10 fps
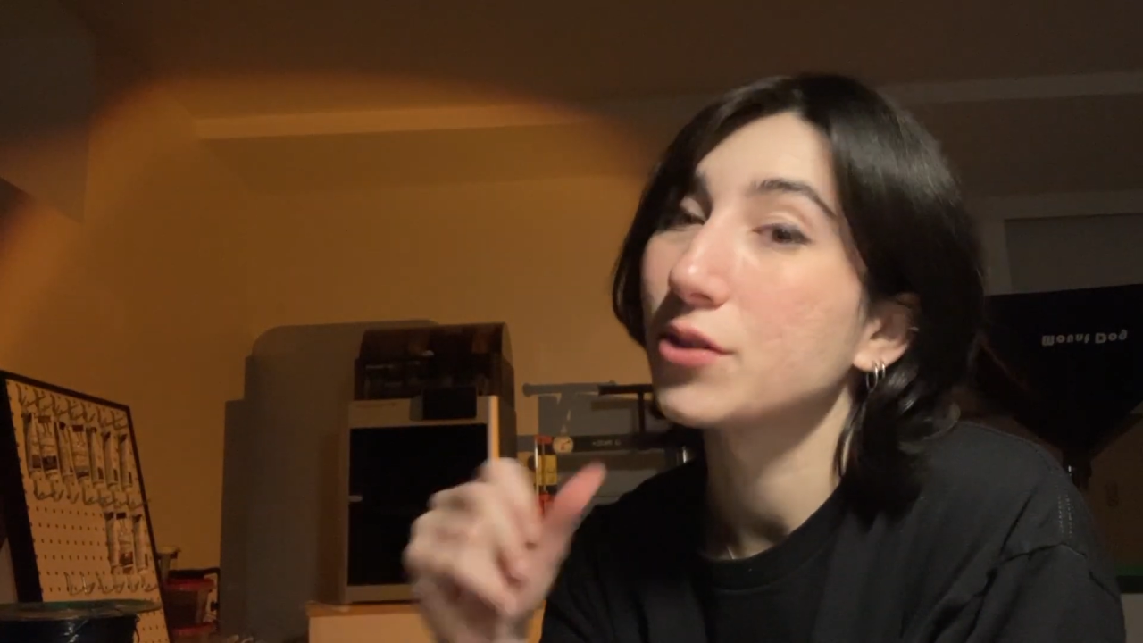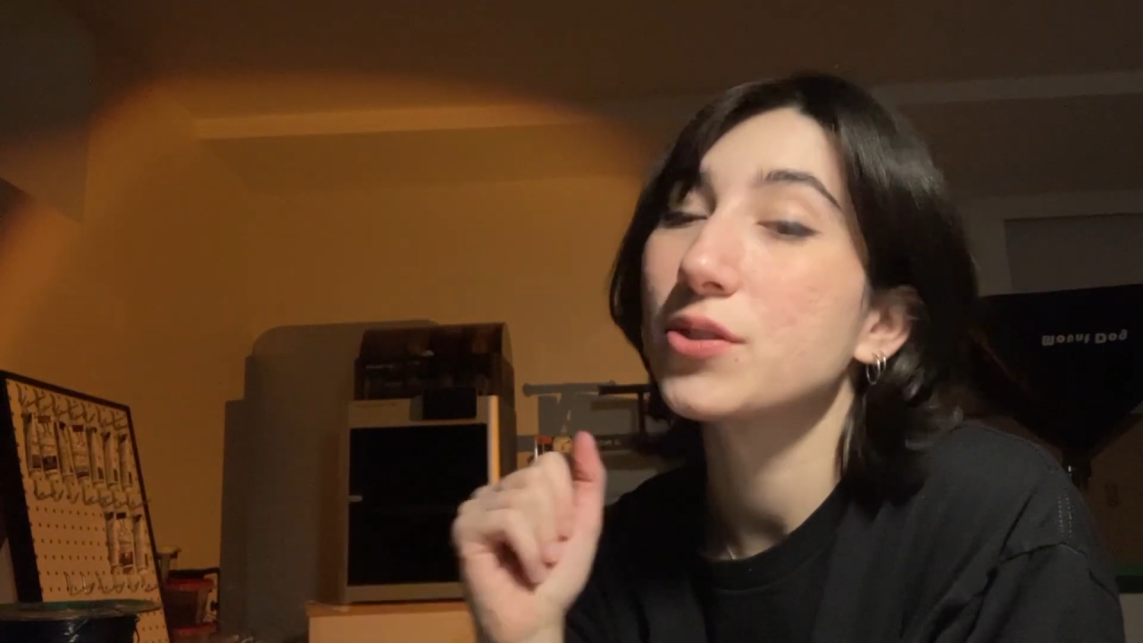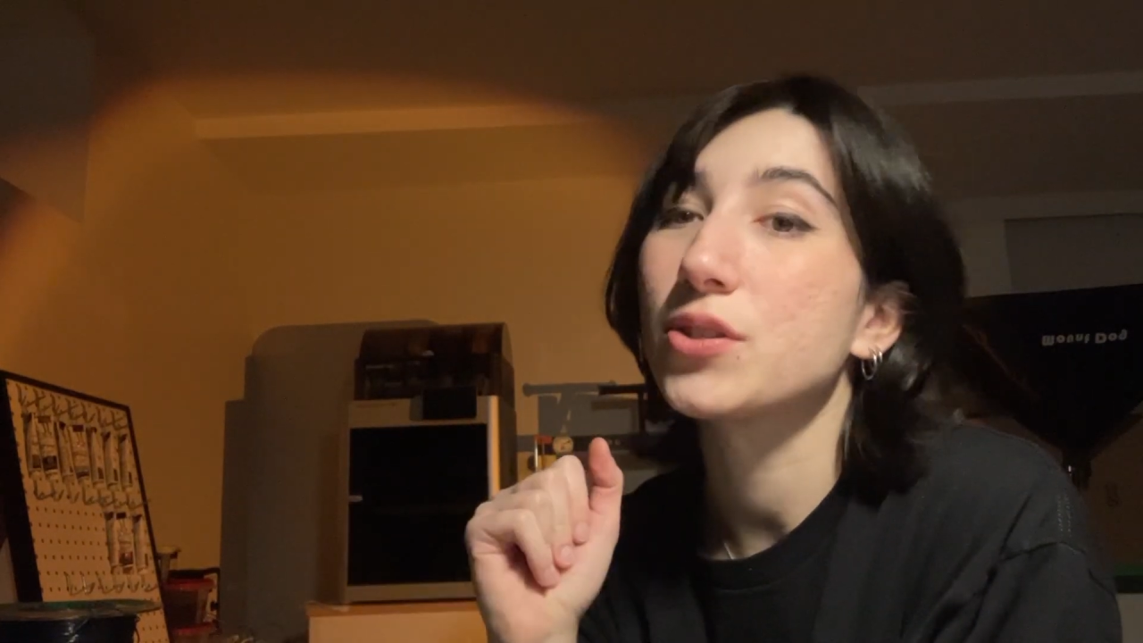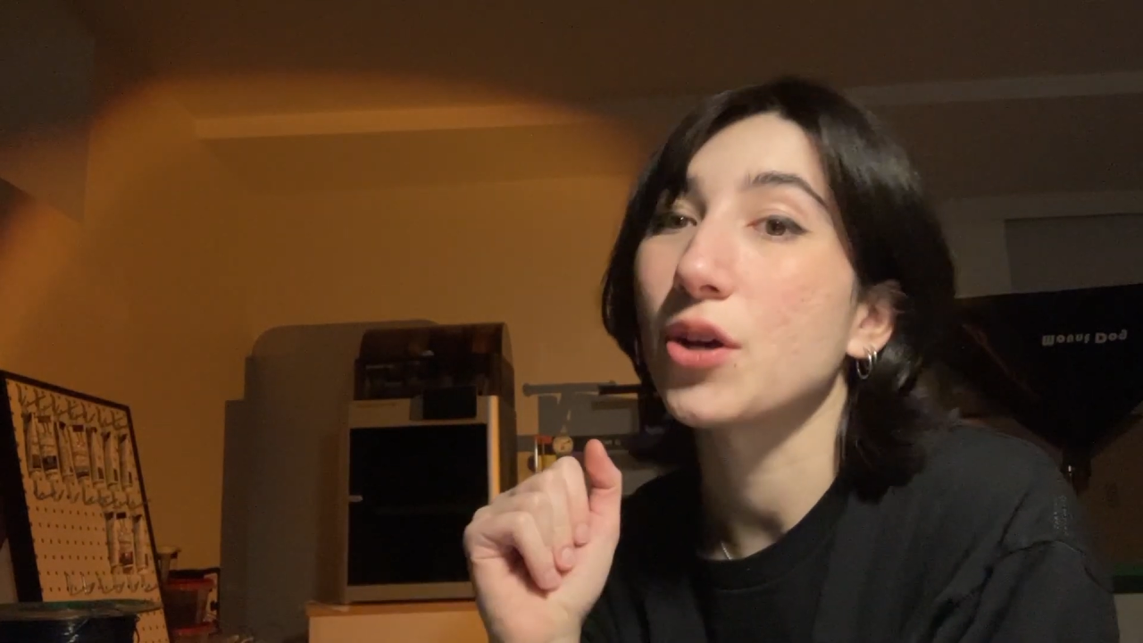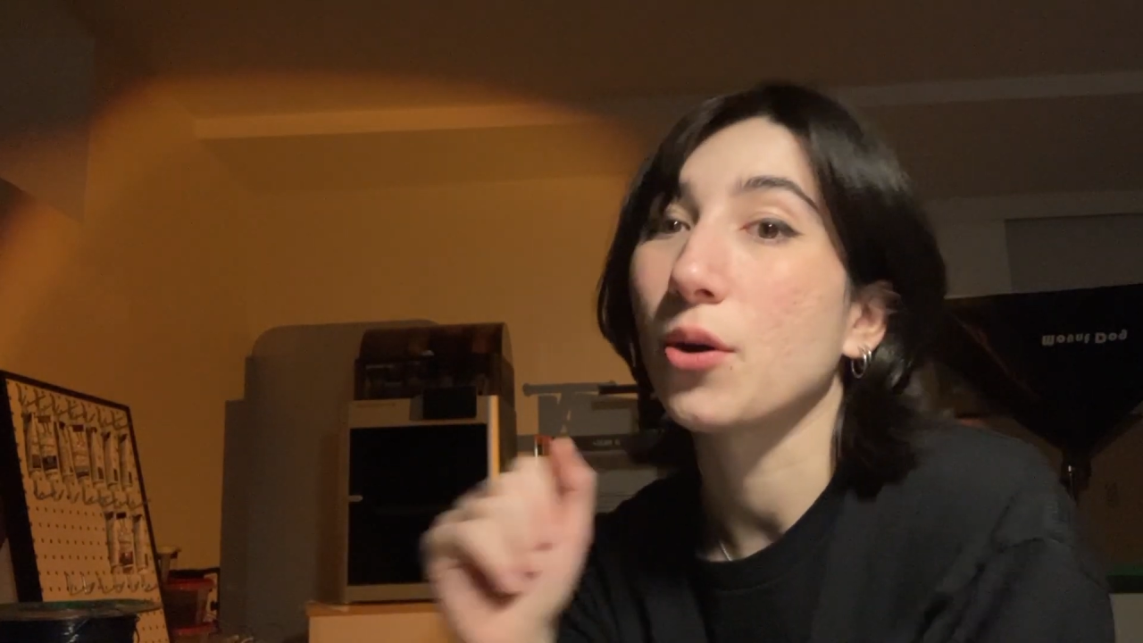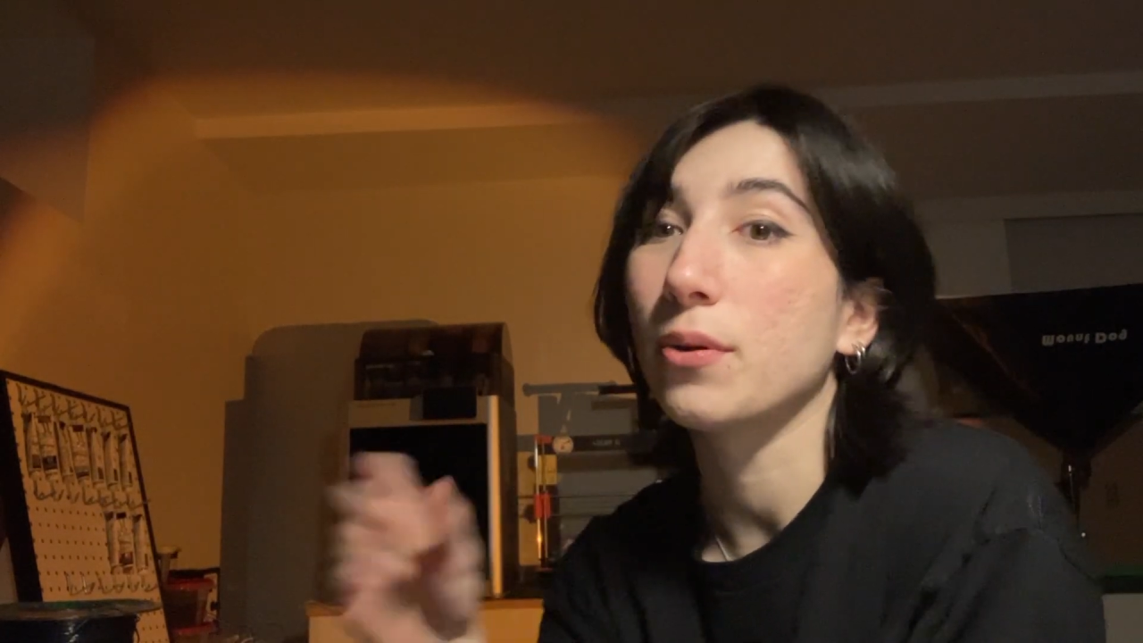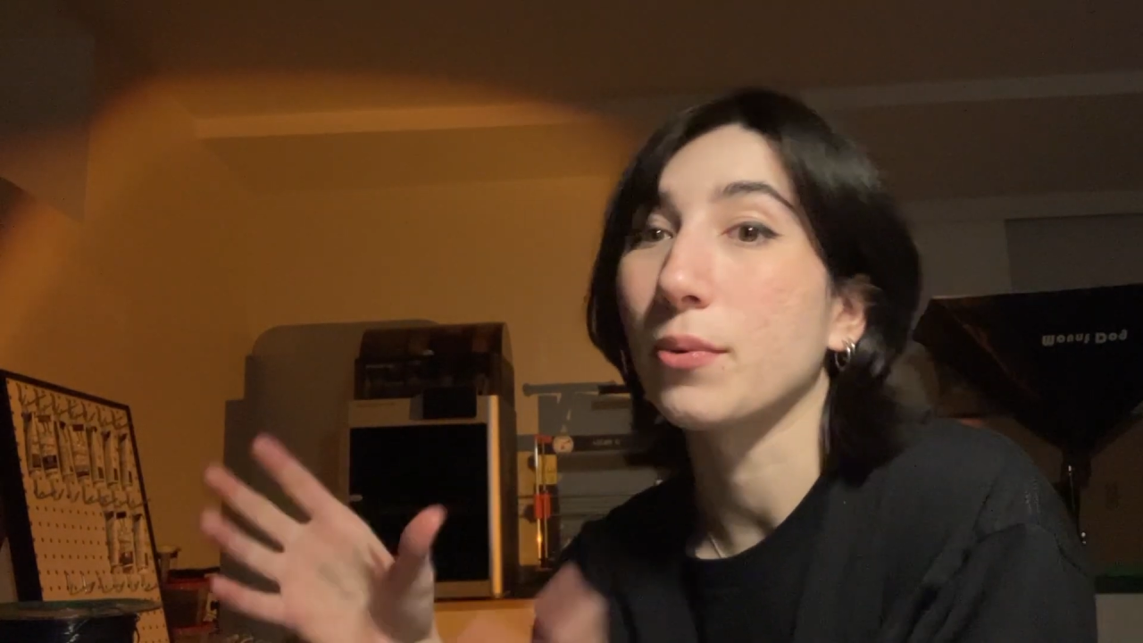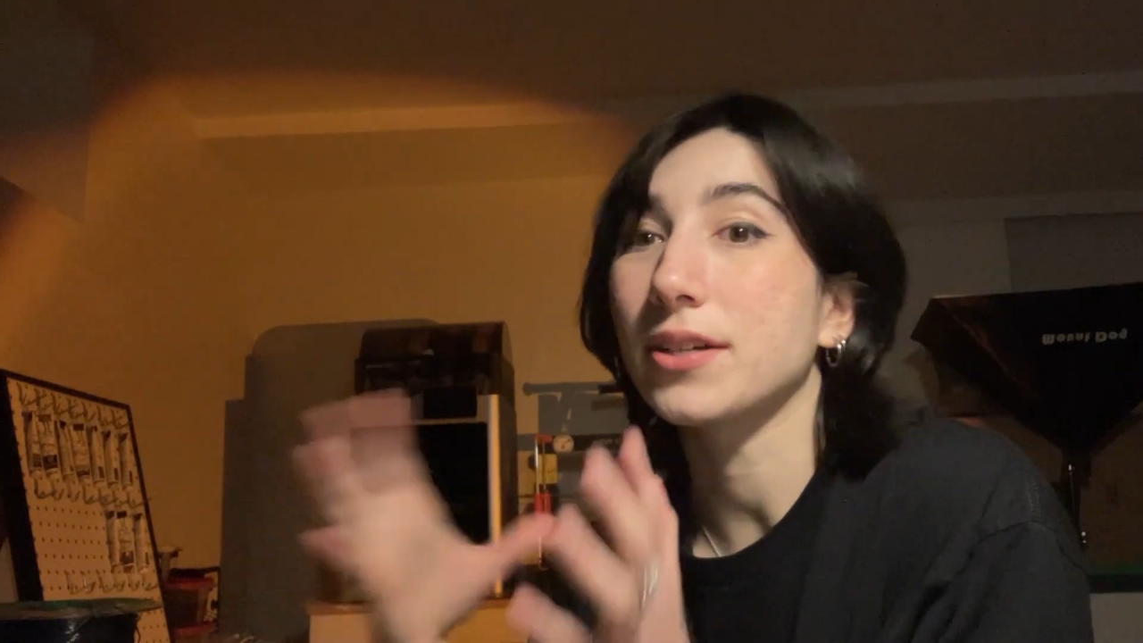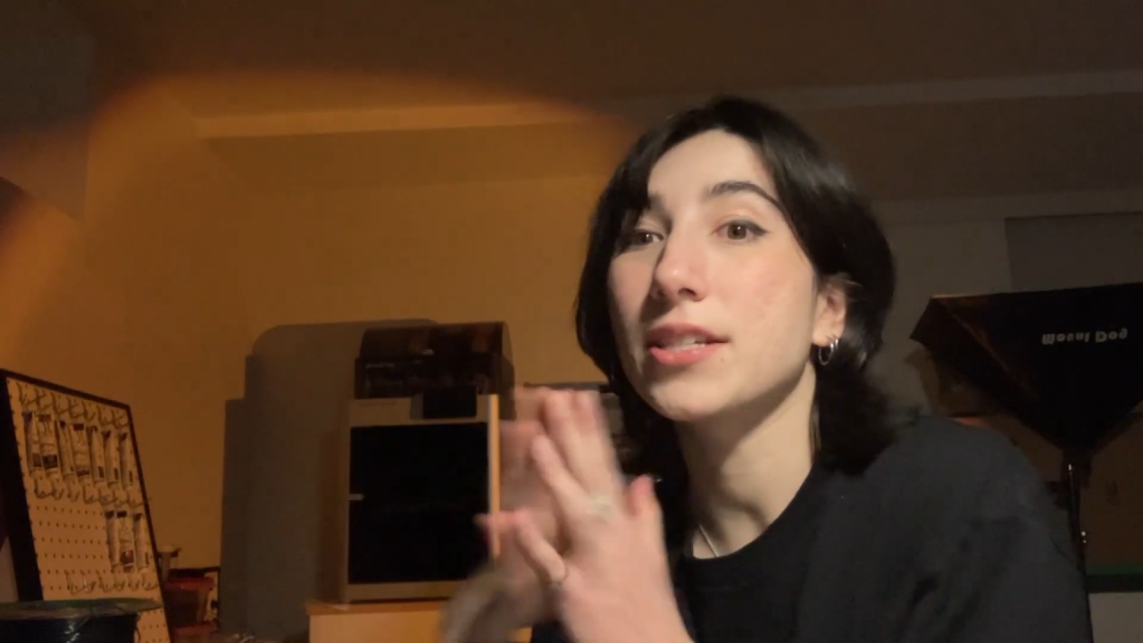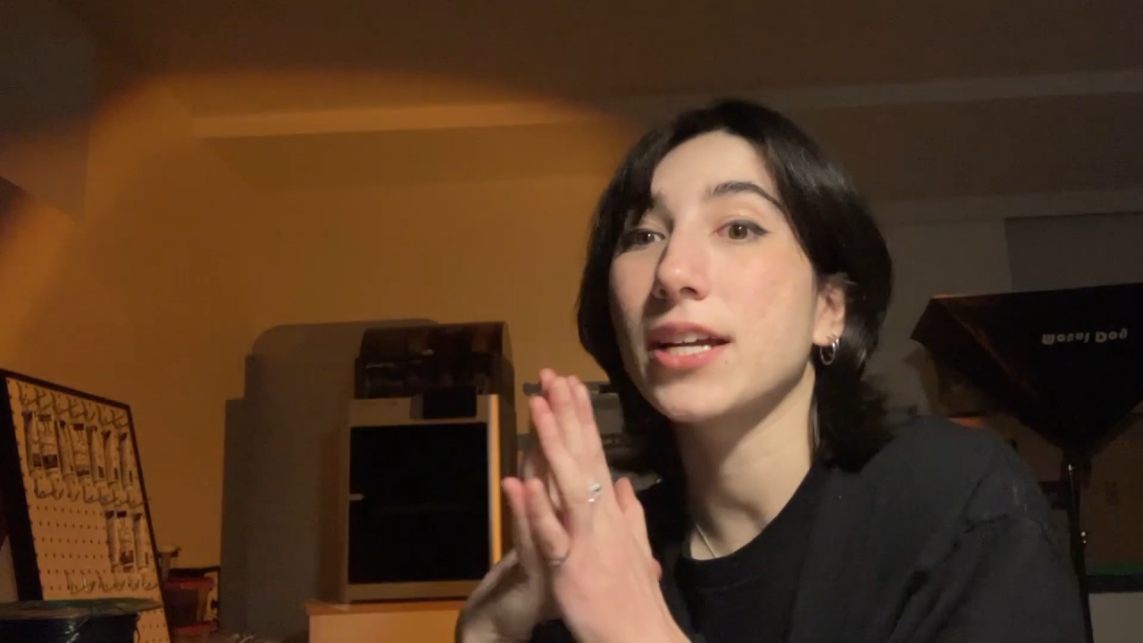so we
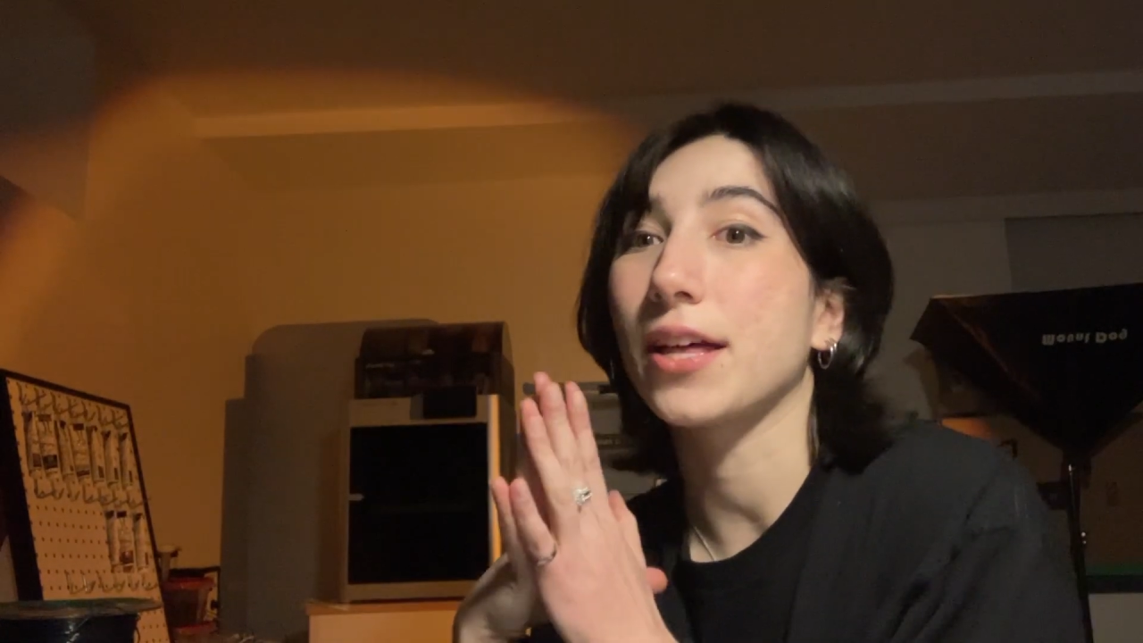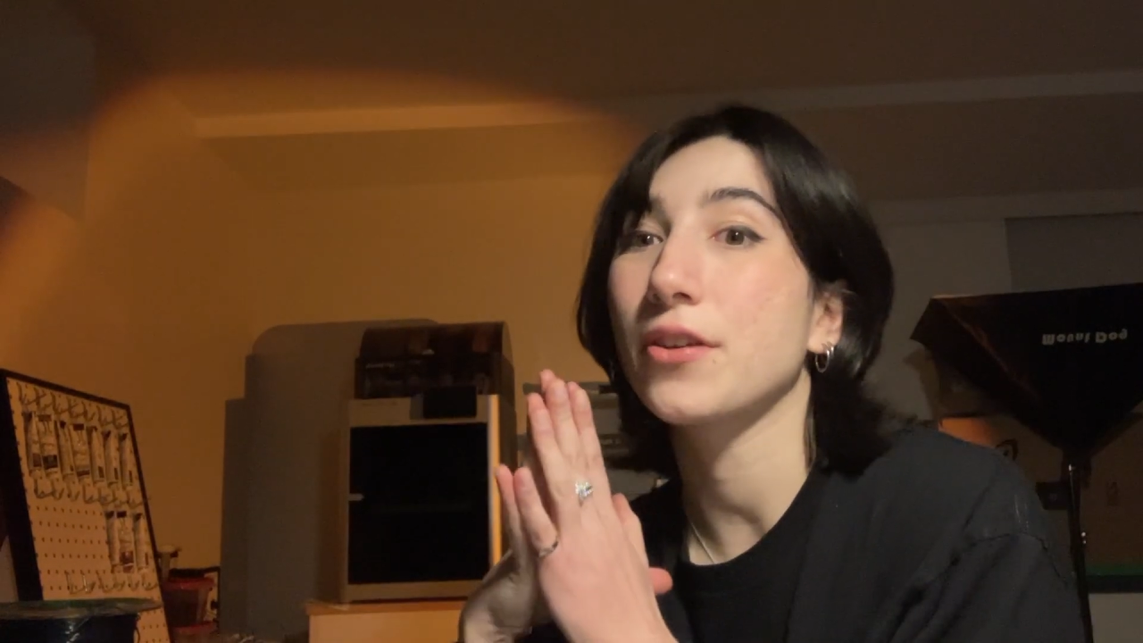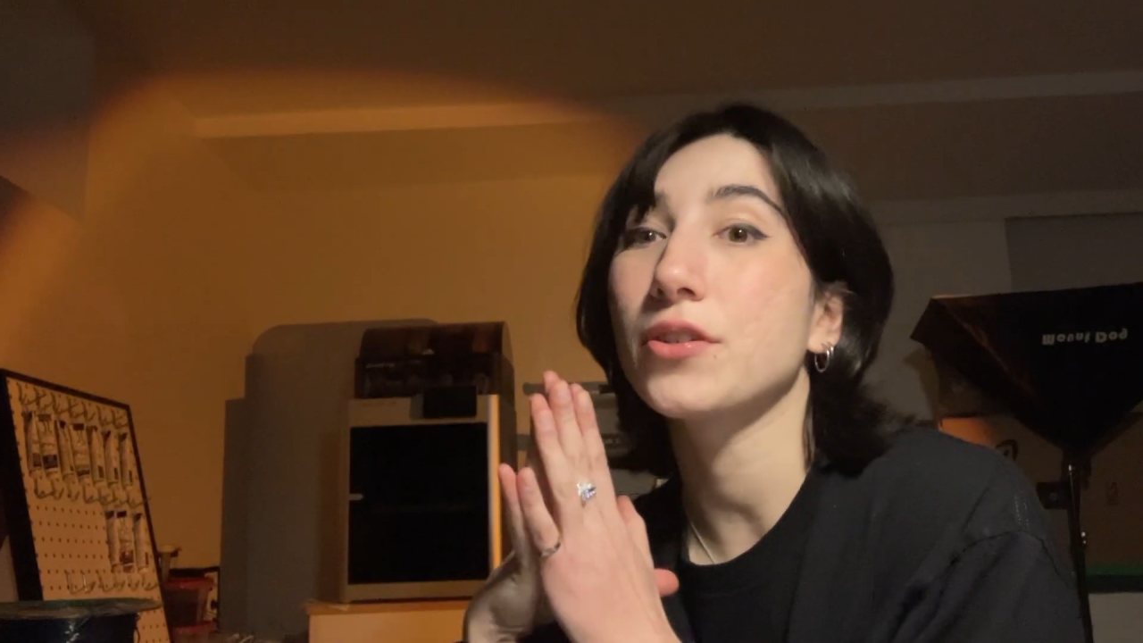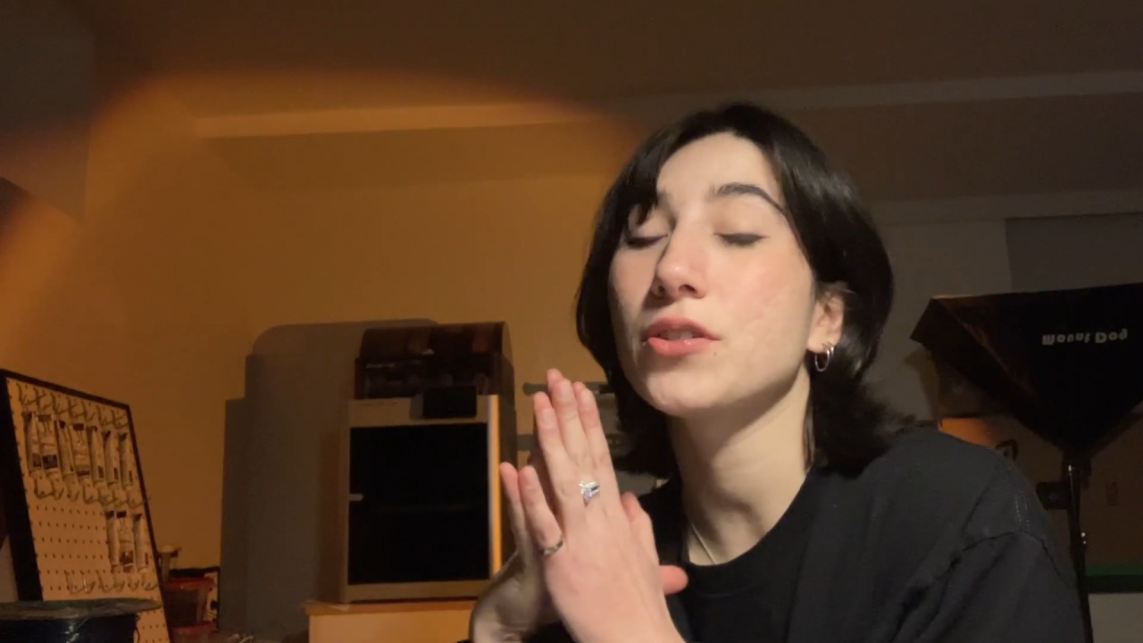worked together